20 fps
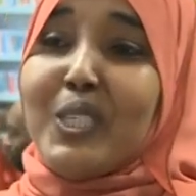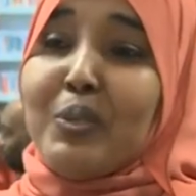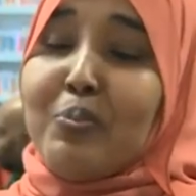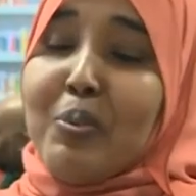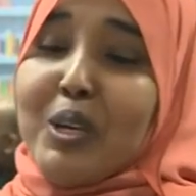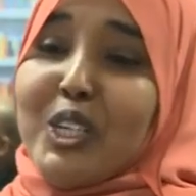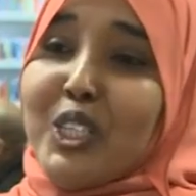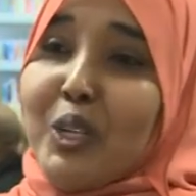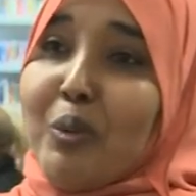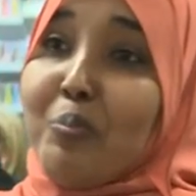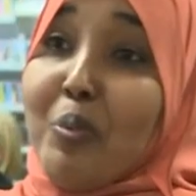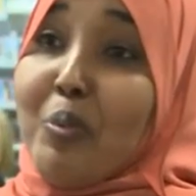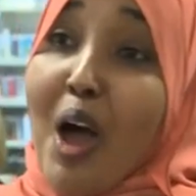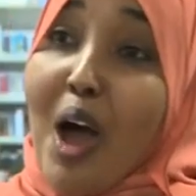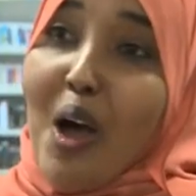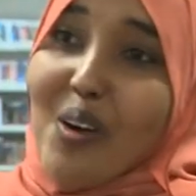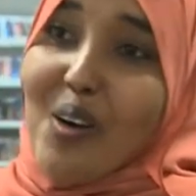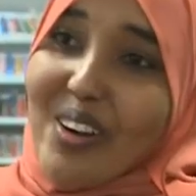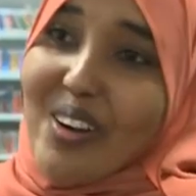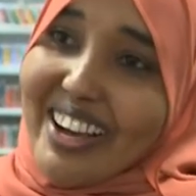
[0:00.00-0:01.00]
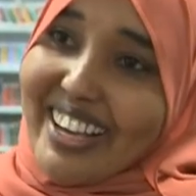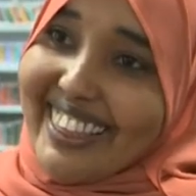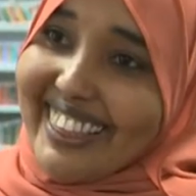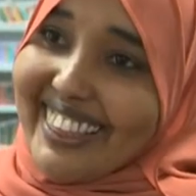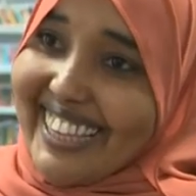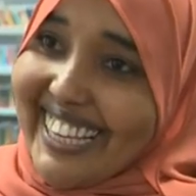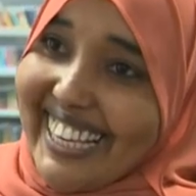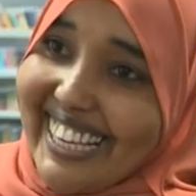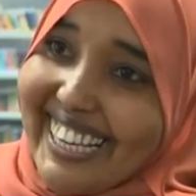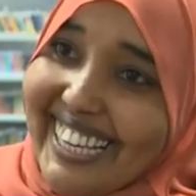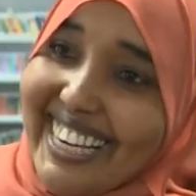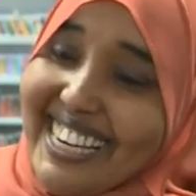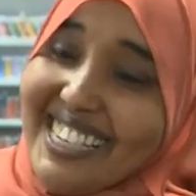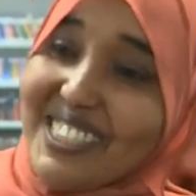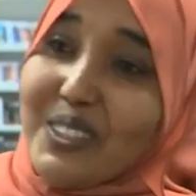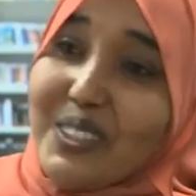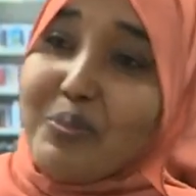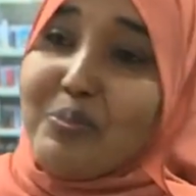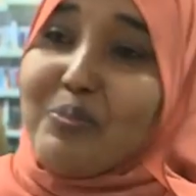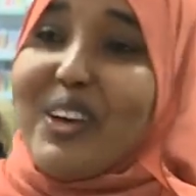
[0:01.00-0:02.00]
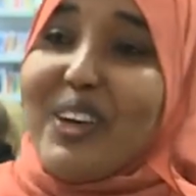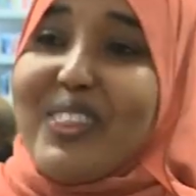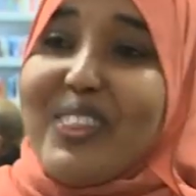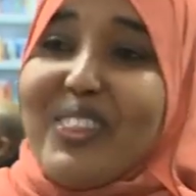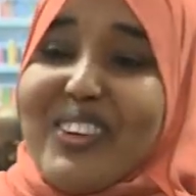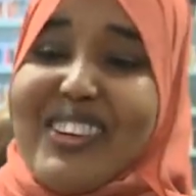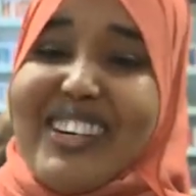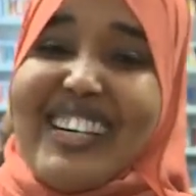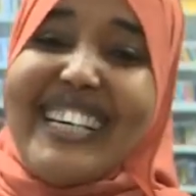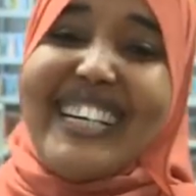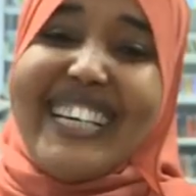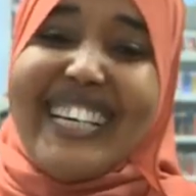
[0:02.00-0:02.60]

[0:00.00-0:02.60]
a special power, I think, as a mother.